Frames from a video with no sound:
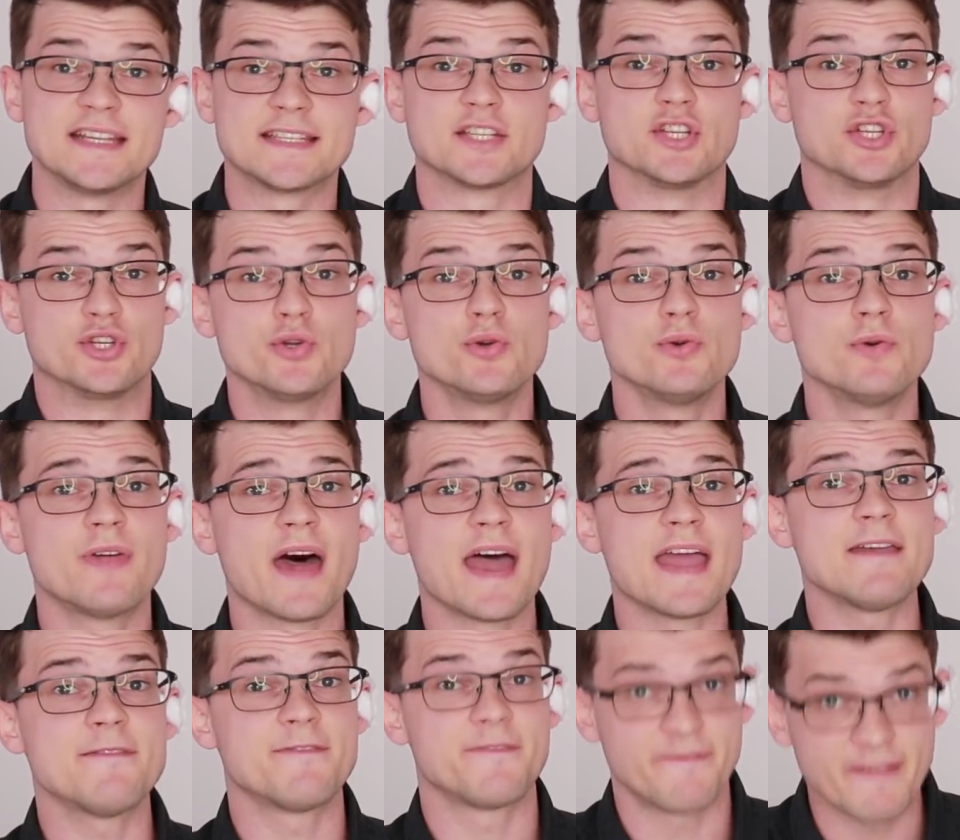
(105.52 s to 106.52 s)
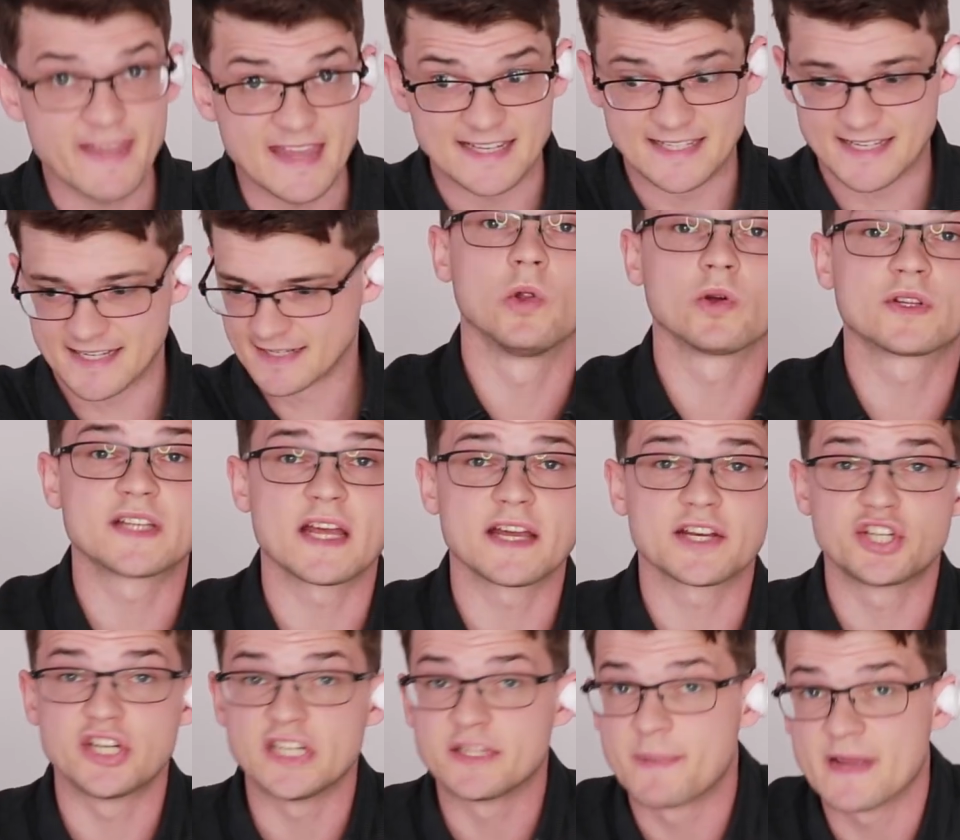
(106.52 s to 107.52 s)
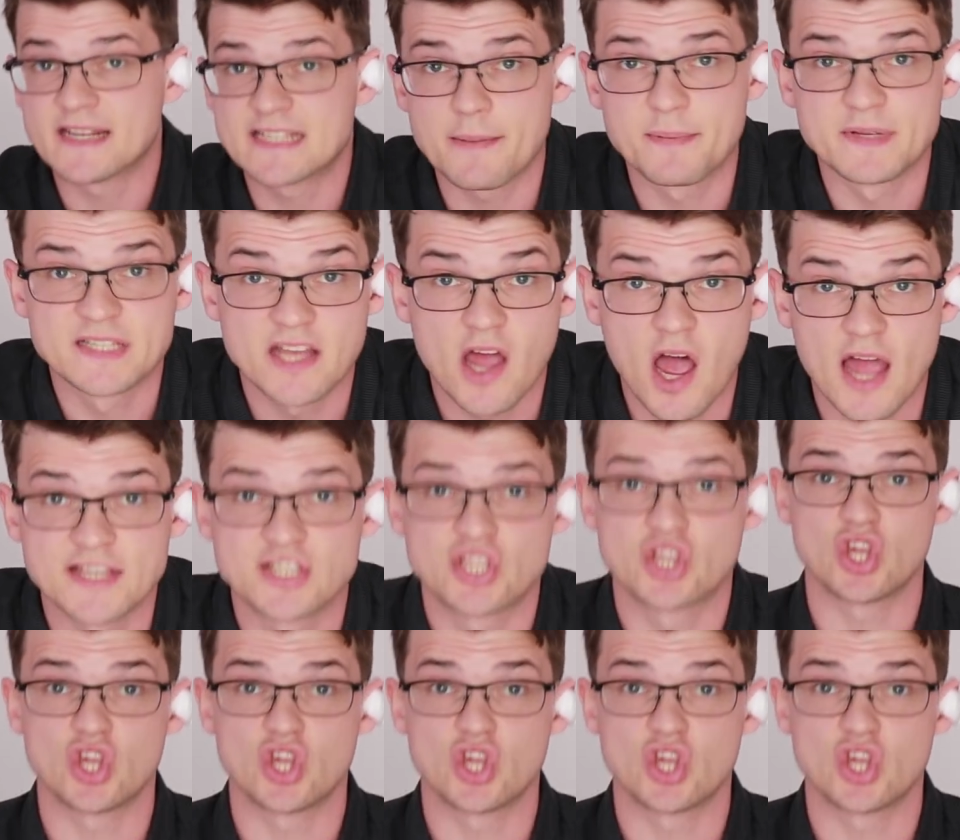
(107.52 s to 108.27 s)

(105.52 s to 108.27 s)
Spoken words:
is, do they fit? Looks like she's picked up a size